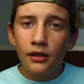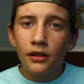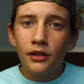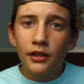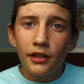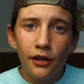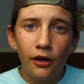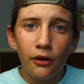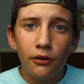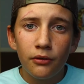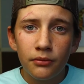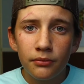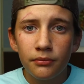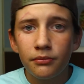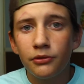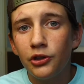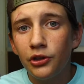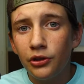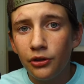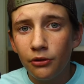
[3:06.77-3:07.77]

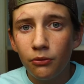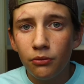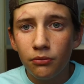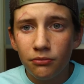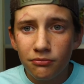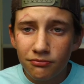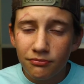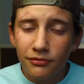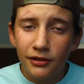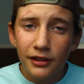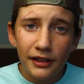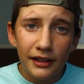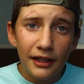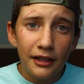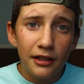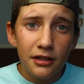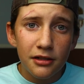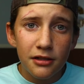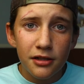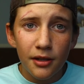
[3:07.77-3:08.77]
you
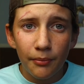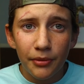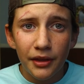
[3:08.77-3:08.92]
get some